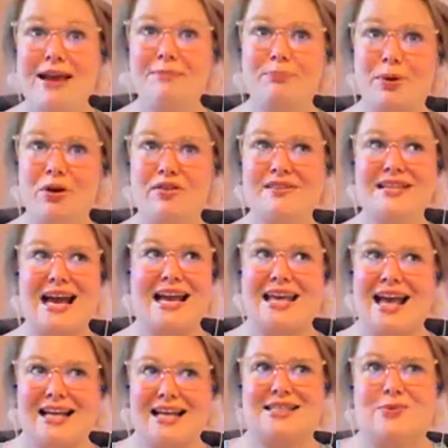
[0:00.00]
birthday.
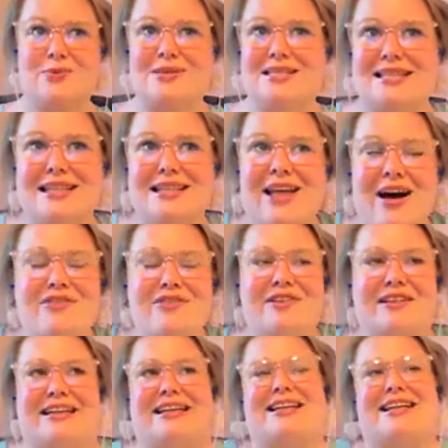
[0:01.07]
Yes, it was
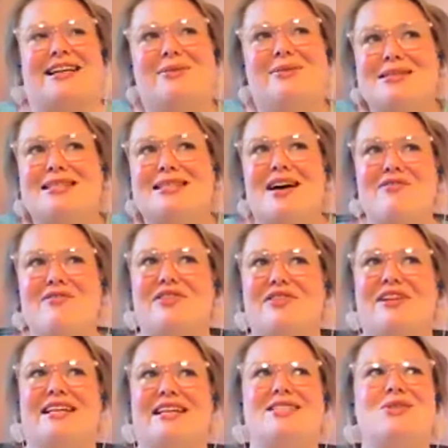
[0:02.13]
lovely. It was lovely.
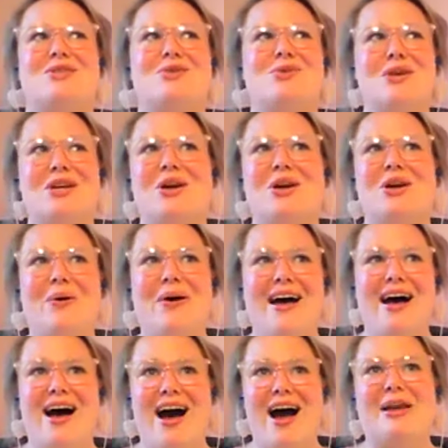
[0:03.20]
So, I mean,
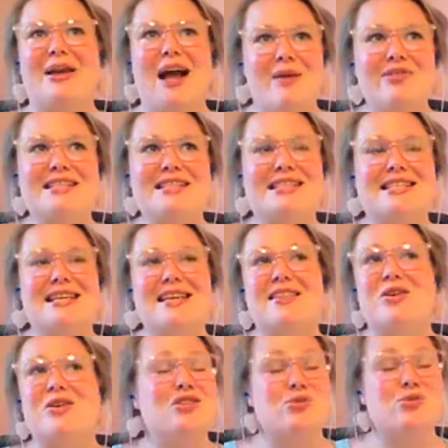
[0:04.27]
obviously there are
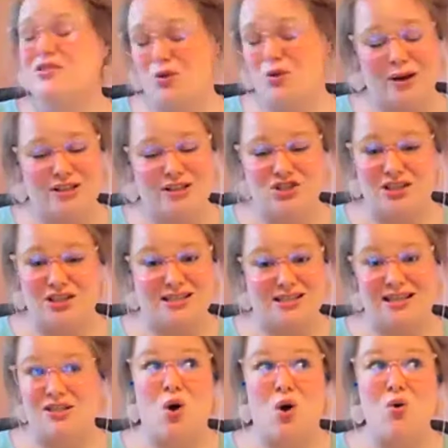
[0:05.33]
stressful questions. I
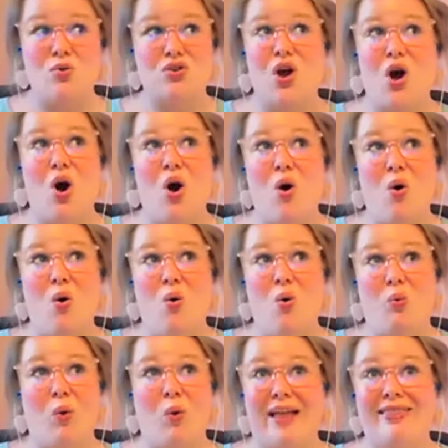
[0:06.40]
don't know
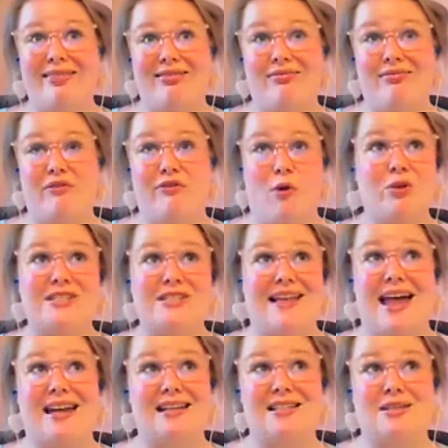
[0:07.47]
what folding
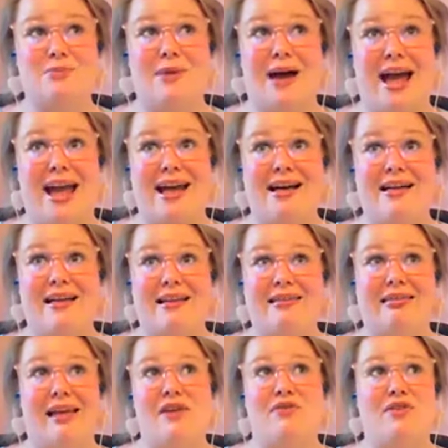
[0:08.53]
that into my
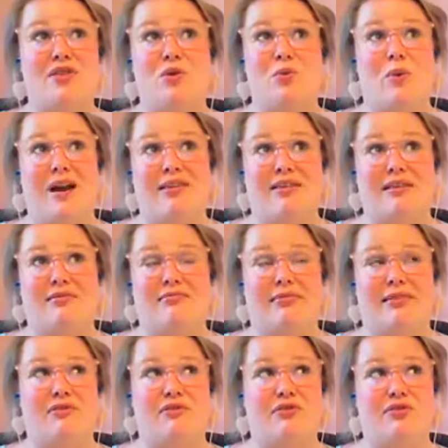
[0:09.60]
life in the way that
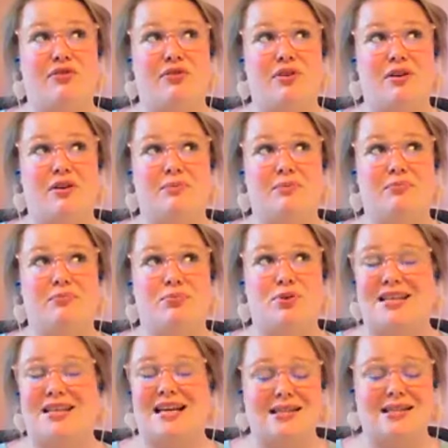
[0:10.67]
life
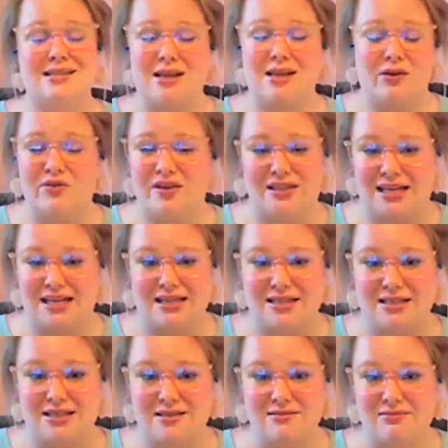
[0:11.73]
presents itself in
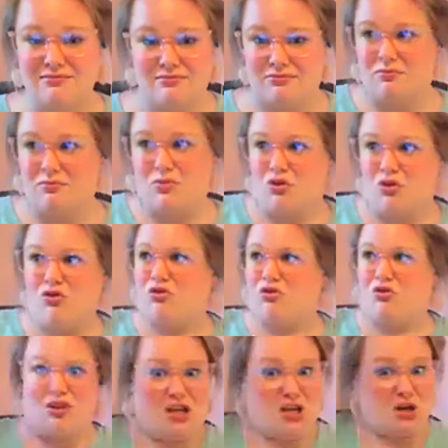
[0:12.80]
the
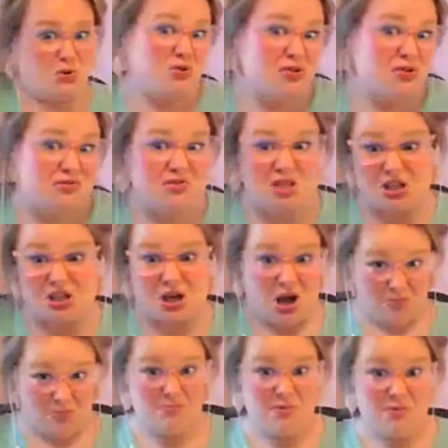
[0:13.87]
years to
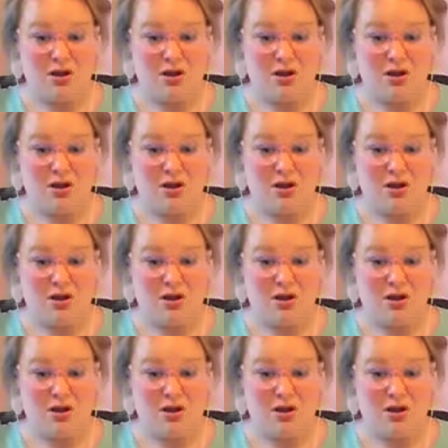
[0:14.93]
come